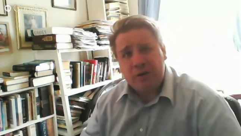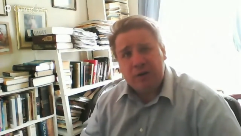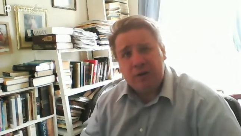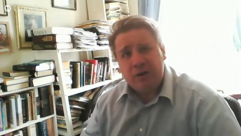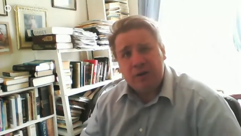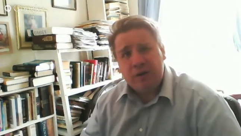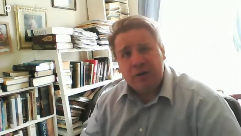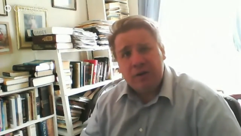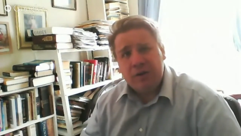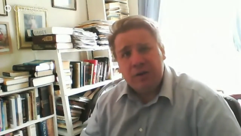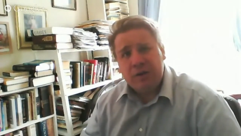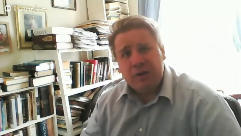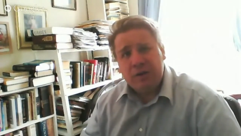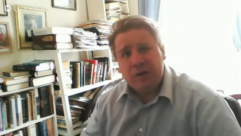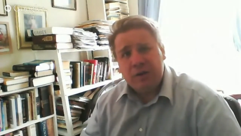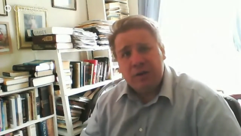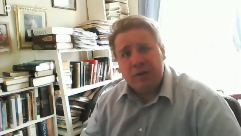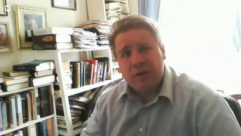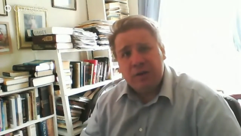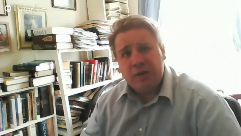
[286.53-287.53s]

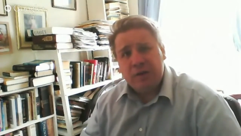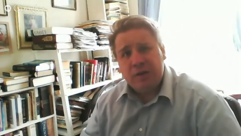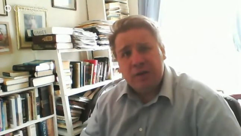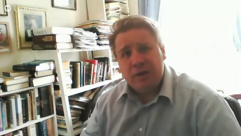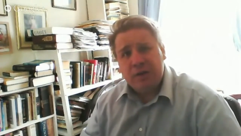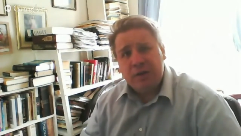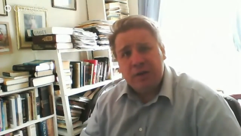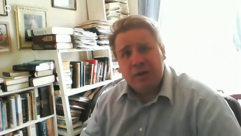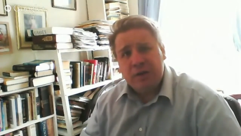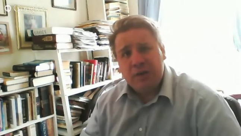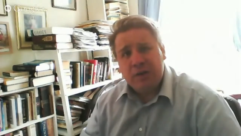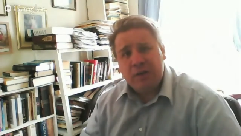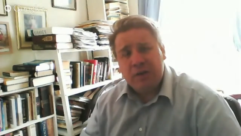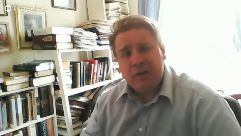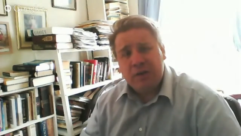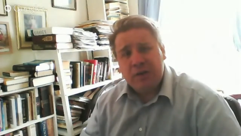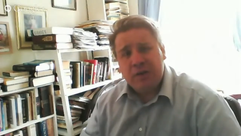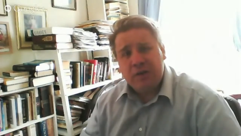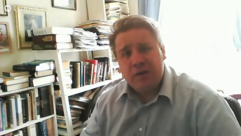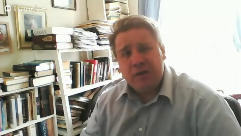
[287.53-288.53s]

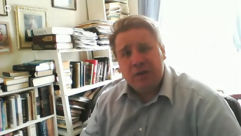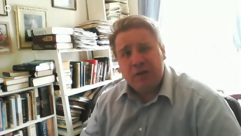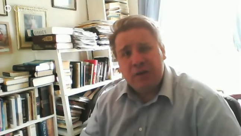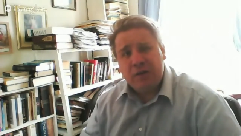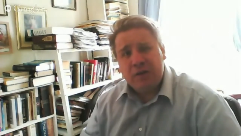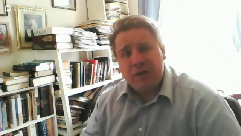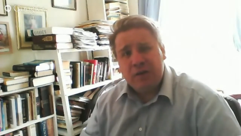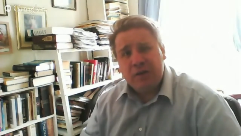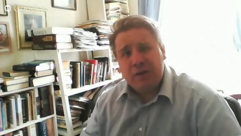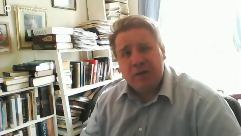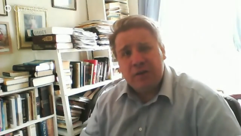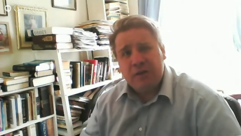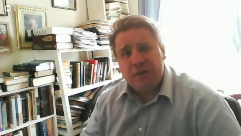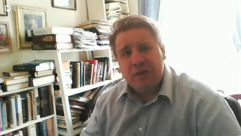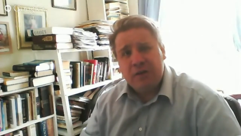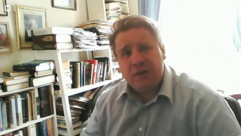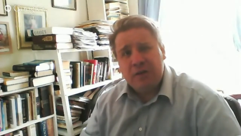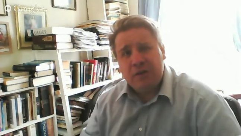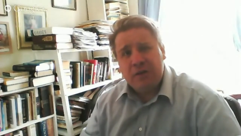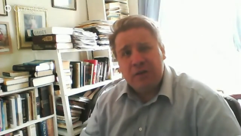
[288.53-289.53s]

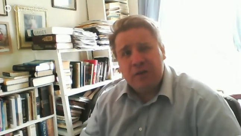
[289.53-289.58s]
(no one is talking)